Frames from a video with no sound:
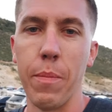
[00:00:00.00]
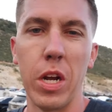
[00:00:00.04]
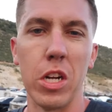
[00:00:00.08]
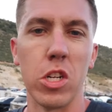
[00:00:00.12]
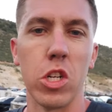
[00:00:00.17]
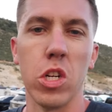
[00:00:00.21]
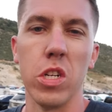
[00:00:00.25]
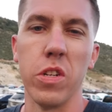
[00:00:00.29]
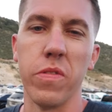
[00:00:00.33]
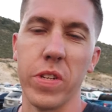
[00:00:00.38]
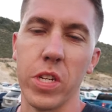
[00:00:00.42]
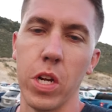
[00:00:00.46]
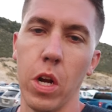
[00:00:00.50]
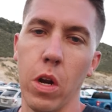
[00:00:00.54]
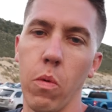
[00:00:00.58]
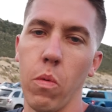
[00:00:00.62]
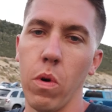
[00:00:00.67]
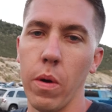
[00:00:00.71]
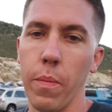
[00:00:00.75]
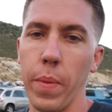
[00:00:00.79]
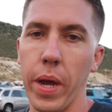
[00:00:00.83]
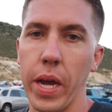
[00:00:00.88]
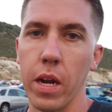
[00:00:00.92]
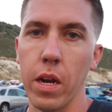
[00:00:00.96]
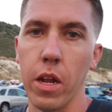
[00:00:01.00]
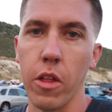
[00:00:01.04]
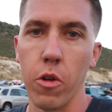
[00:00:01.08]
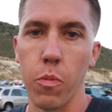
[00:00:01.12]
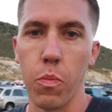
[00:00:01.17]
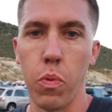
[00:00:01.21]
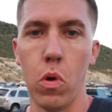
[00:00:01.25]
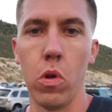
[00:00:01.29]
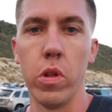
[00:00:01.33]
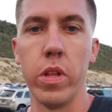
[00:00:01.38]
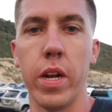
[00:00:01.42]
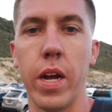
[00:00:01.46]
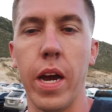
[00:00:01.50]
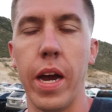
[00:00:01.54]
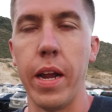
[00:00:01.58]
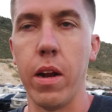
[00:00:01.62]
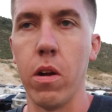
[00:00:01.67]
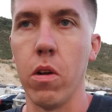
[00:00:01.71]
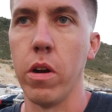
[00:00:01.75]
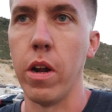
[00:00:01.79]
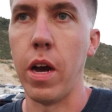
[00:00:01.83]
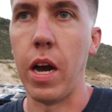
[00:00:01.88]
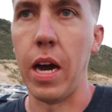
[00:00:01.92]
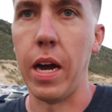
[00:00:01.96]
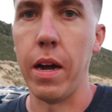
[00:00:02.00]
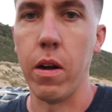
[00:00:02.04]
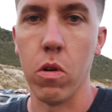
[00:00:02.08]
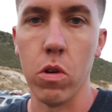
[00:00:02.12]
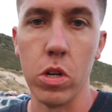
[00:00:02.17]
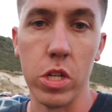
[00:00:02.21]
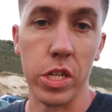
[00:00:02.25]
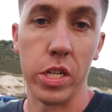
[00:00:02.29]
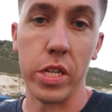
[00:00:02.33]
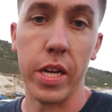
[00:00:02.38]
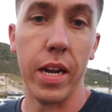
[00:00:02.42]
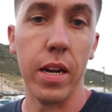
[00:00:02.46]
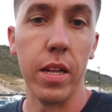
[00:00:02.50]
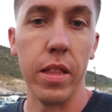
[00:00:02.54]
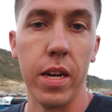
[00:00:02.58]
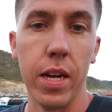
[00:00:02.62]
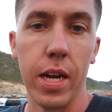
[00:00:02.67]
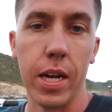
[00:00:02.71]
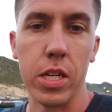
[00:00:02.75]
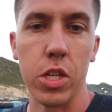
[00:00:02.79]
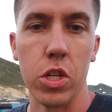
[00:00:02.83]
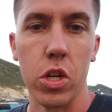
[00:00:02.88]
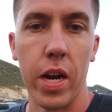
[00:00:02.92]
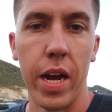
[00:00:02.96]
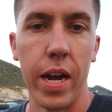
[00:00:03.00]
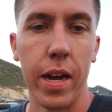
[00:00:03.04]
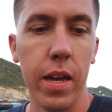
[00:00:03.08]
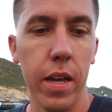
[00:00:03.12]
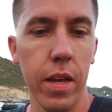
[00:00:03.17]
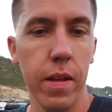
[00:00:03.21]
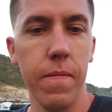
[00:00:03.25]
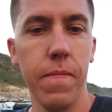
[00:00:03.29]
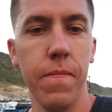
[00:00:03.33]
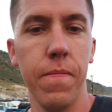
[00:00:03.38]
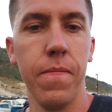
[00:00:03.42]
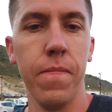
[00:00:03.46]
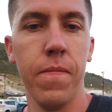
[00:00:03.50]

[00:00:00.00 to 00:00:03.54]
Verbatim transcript: I'm not sure he's going to want to make another pull tonight or not, or just head to the next track.